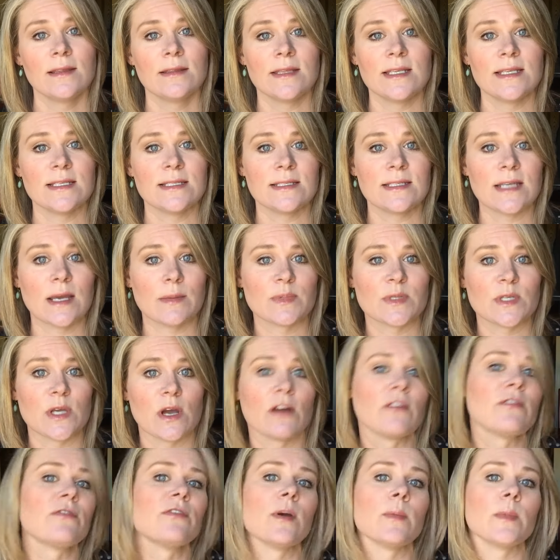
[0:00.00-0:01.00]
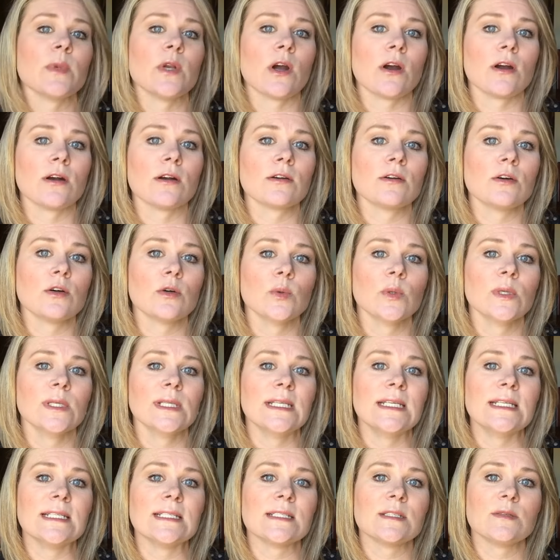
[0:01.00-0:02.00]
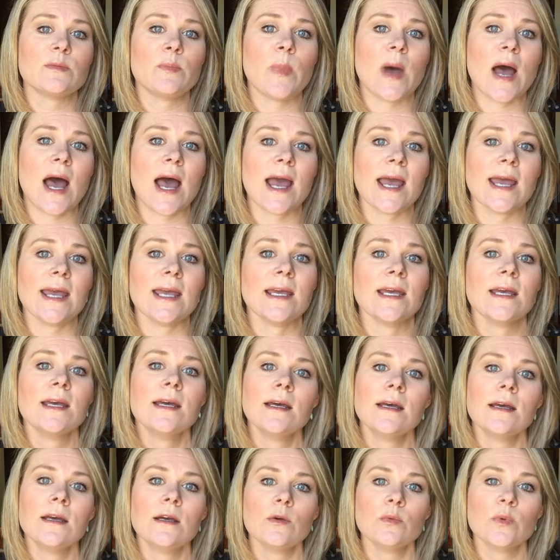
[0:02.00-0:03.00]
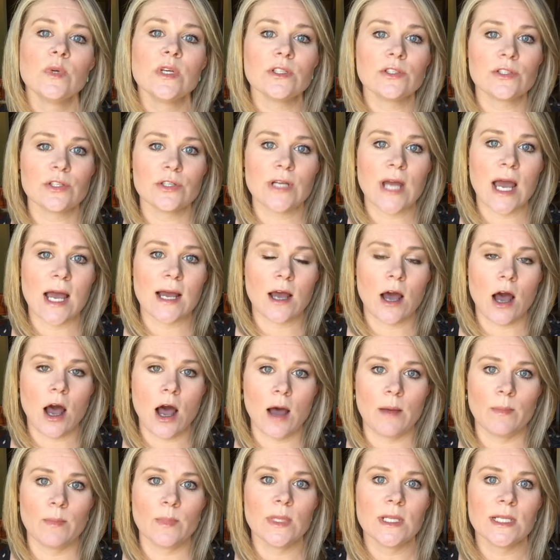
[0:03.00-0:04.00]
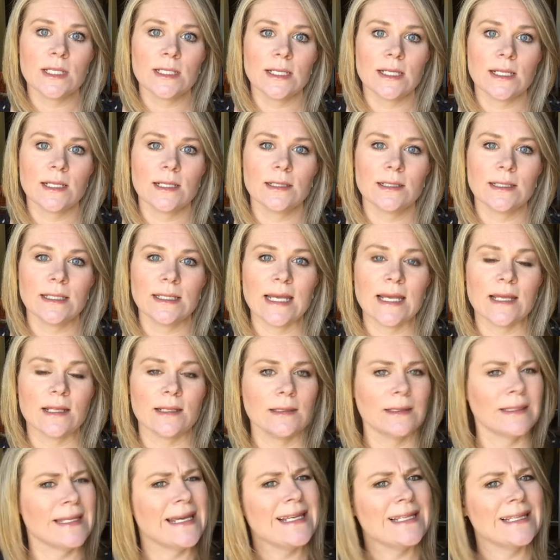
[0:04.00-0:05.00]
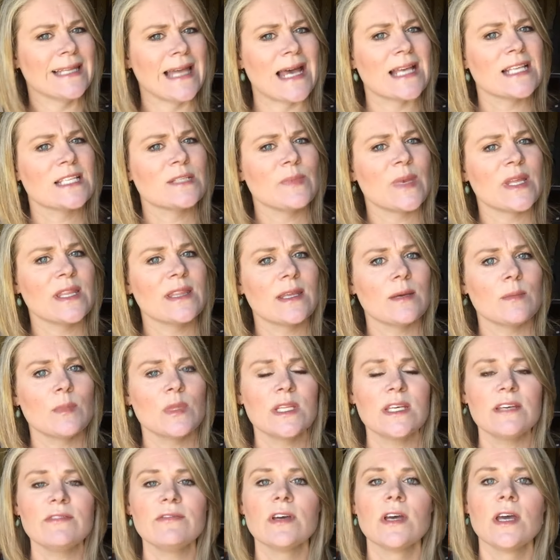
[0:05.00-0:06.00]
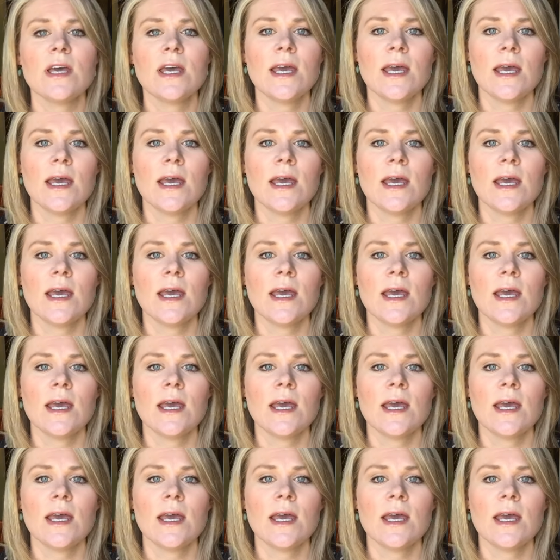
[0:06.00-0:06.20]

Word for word: These steps are from an article released by Realtor.com late last month, I believe.